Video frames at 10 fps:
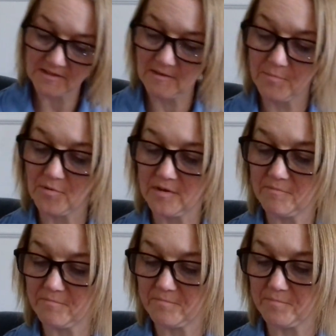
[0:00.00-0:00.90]
So you put
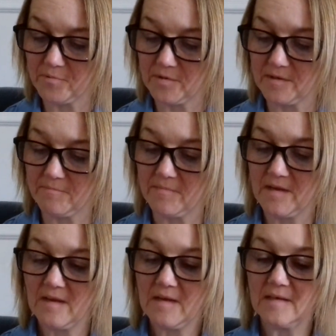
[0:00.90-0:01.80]
your
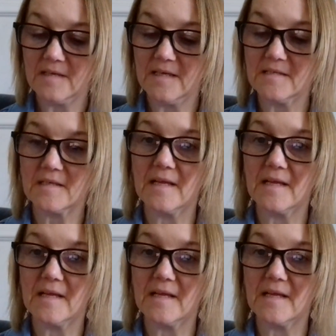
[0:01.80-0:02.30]
needle